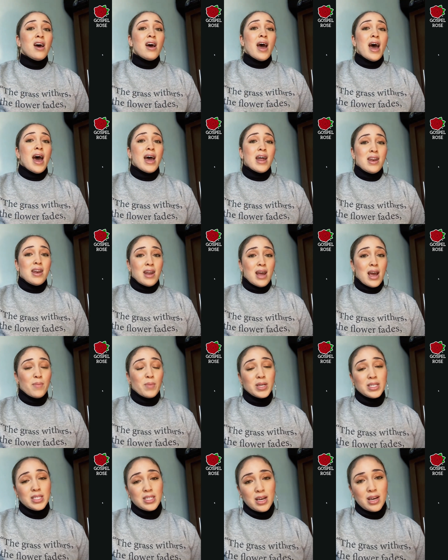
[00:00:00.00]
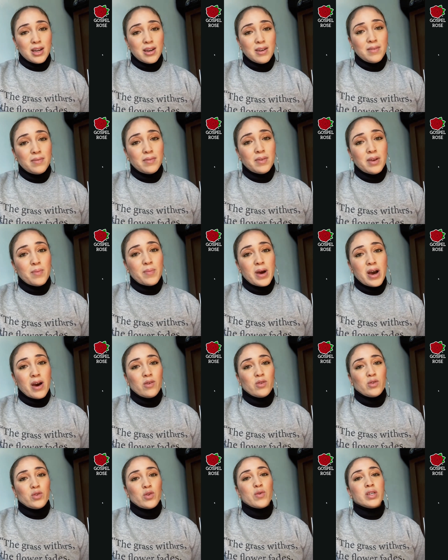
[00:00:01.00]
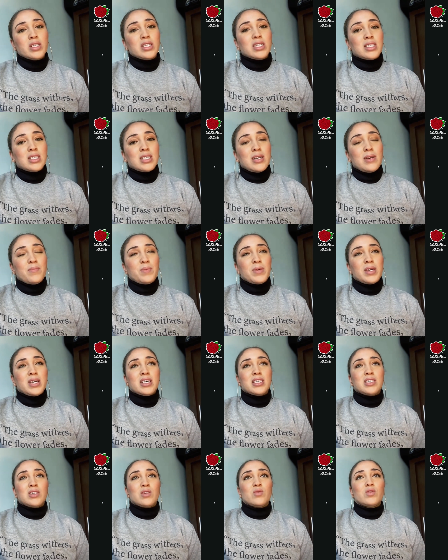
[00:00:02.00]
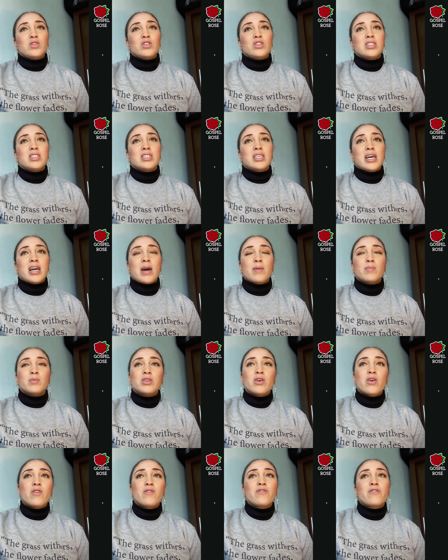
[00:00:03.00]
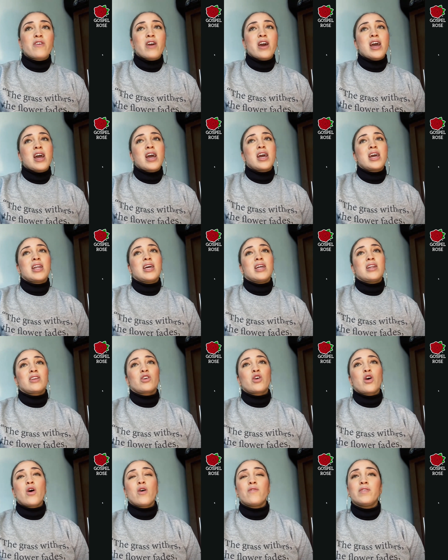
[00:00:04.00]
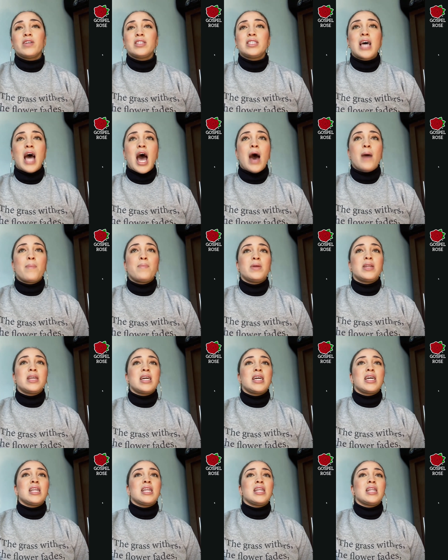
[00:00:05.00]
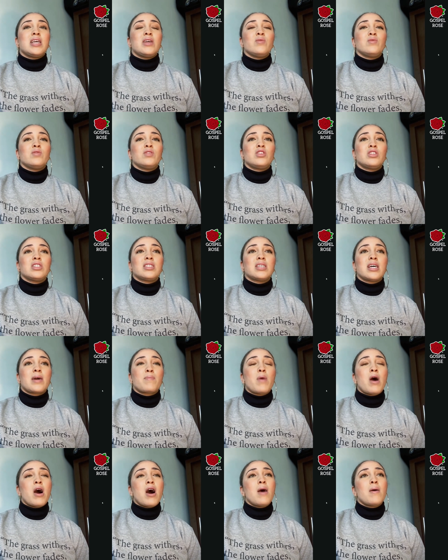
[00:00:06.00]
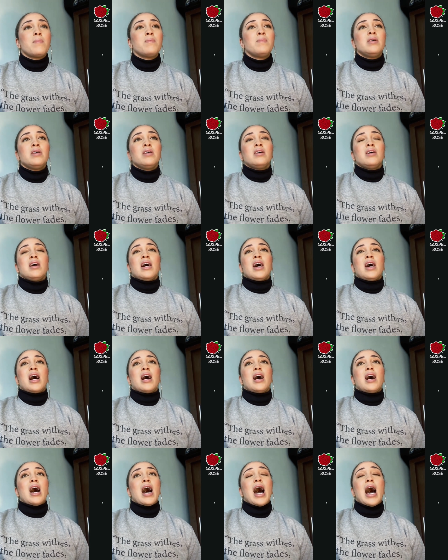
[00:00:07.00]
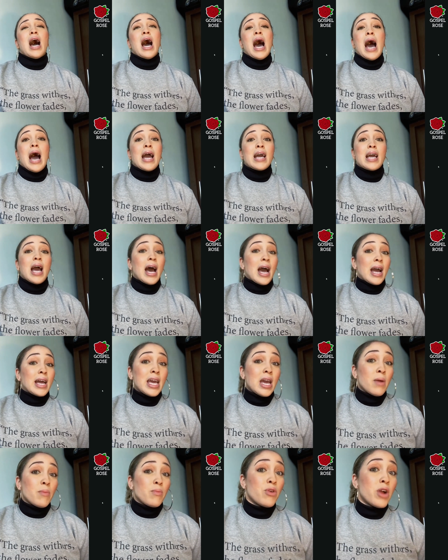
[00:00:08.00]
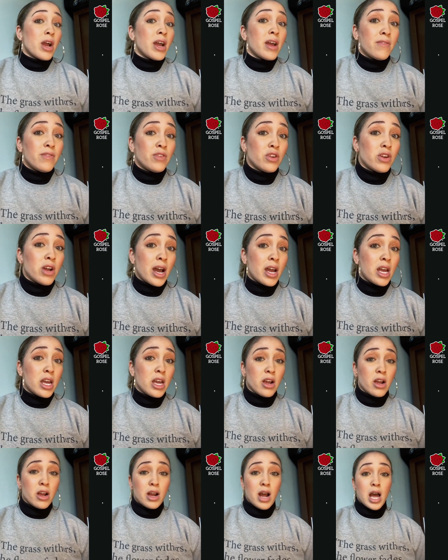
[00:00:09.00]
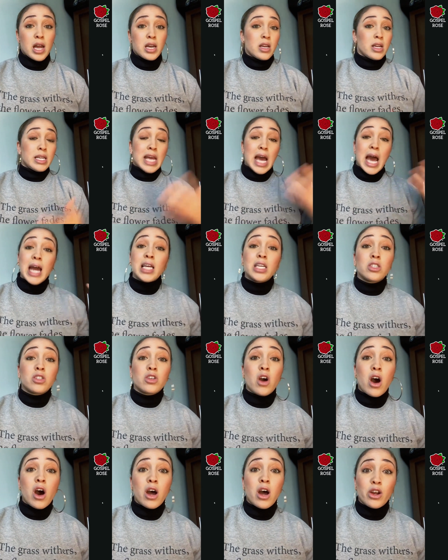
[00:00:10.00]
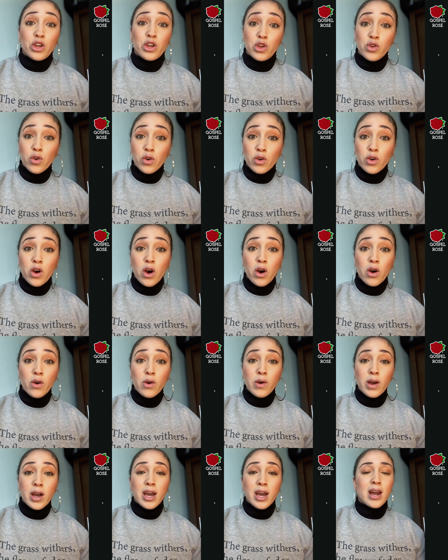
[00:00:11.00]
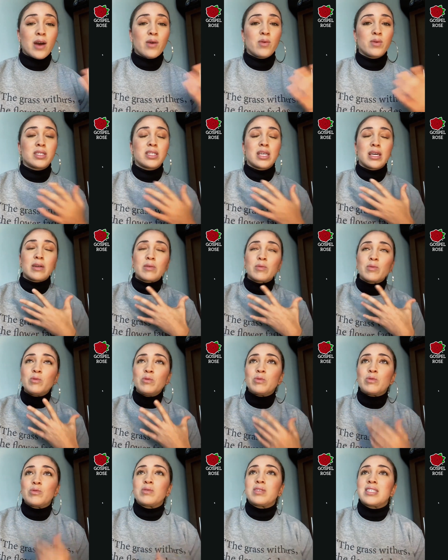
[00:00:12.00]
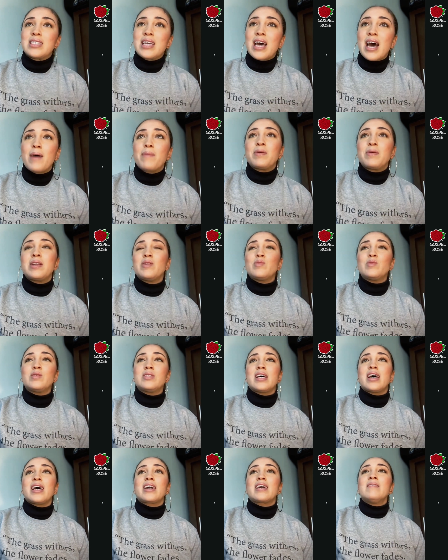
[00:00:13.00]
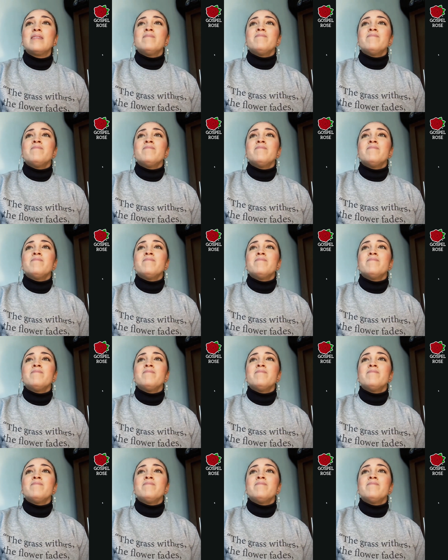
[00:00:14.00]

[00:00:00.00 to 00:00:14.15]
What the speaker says: at night, my son, about going to sleep because he was just like, I'm so afraid, and COVID's happening. He was just like, Mom, I can't pray if you're not here. Daddy's gone. Are you gonna go? And I was like, ooh, snap. And he was like